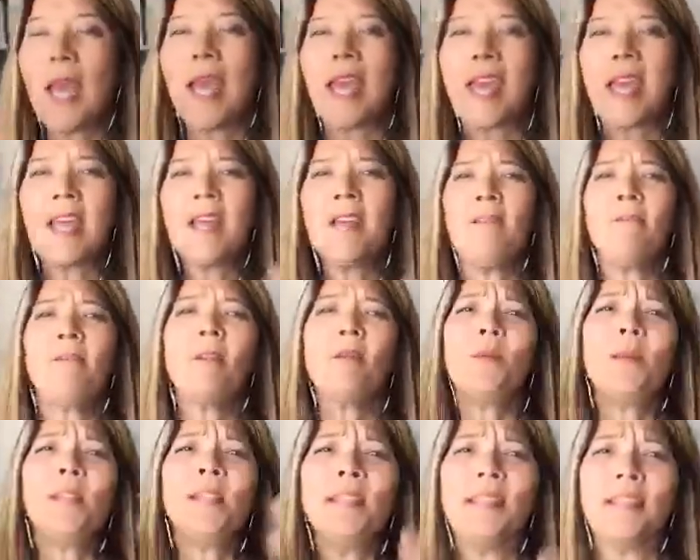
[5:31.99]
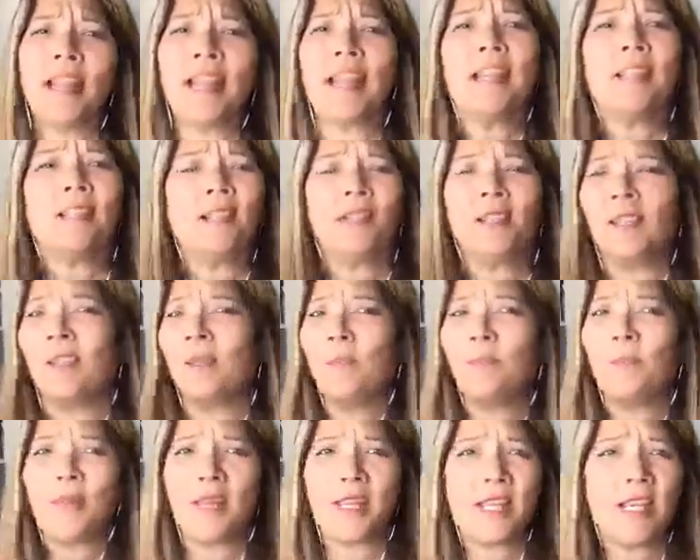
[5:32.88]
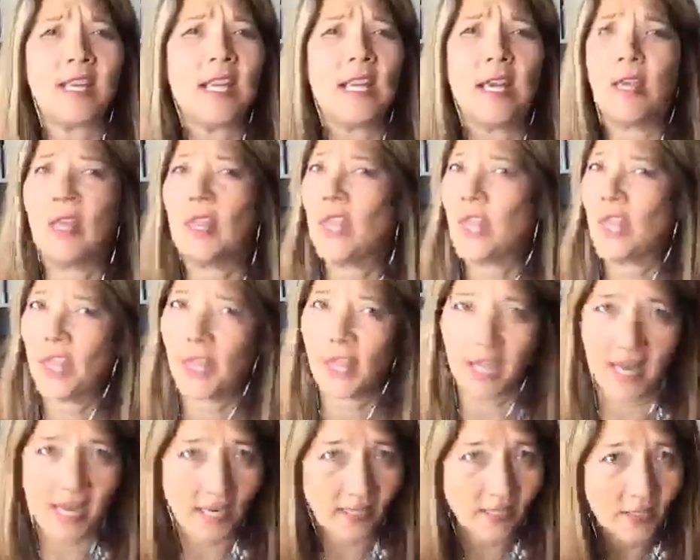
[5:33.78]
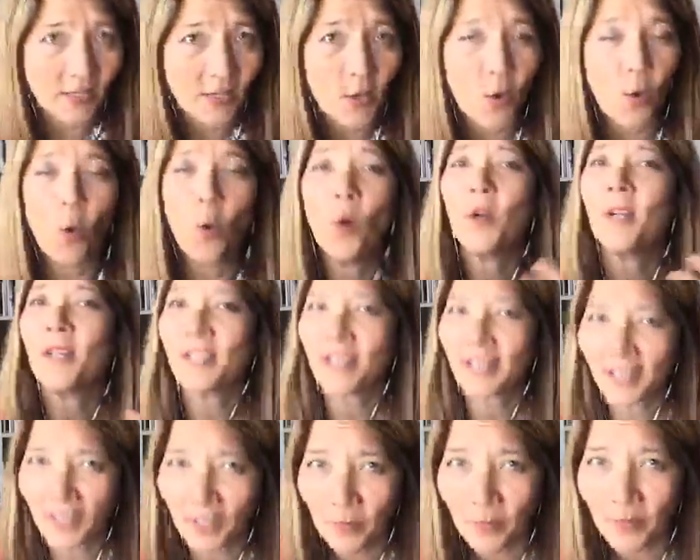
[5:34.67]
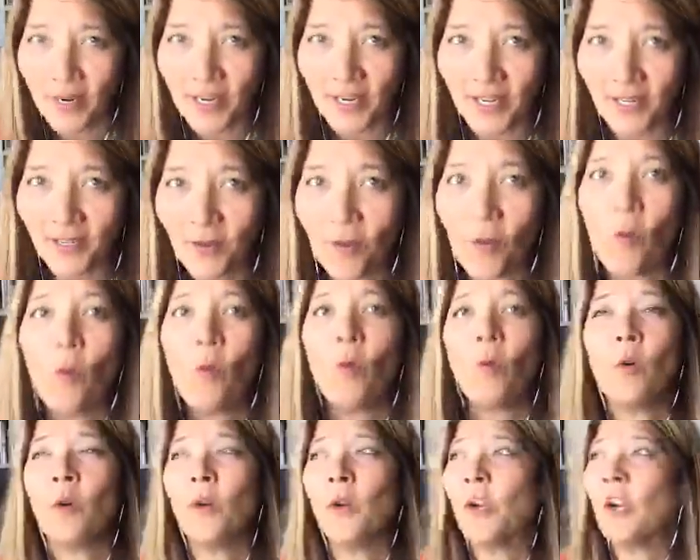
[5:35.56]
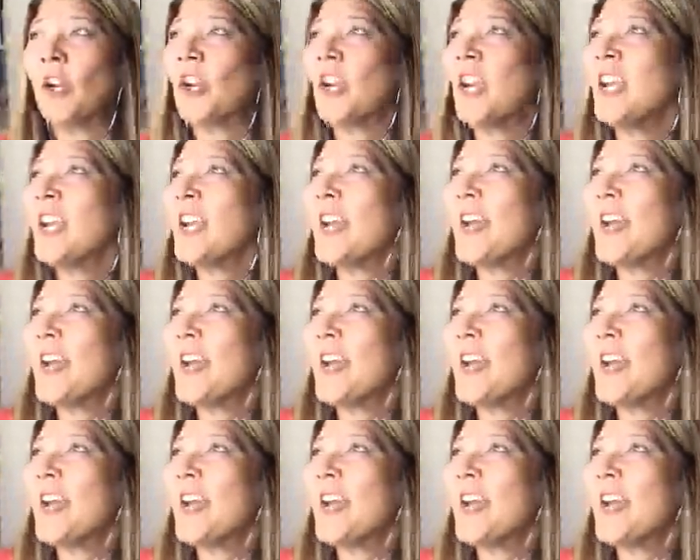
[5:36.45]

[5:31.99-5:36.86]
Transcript: Everyone likes to be thanked or celebrated or,